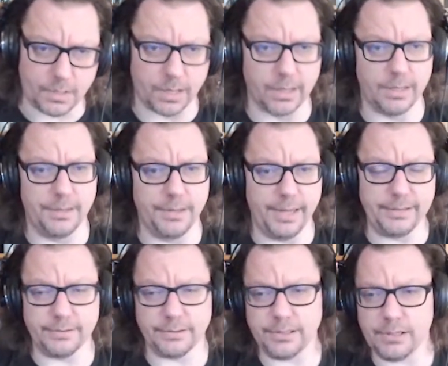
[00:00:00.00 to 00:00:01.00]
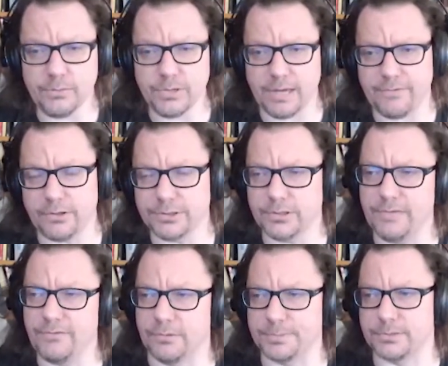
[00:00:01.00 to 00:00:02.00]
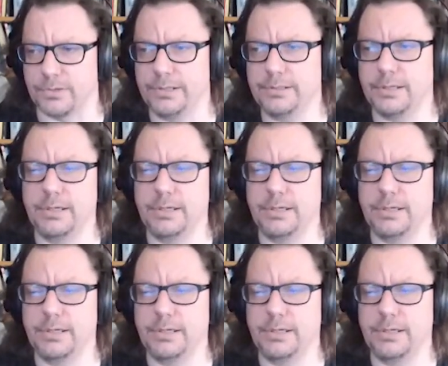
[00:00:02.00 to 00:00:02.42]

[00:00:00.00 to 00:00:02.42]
And here we have also DevOps, right?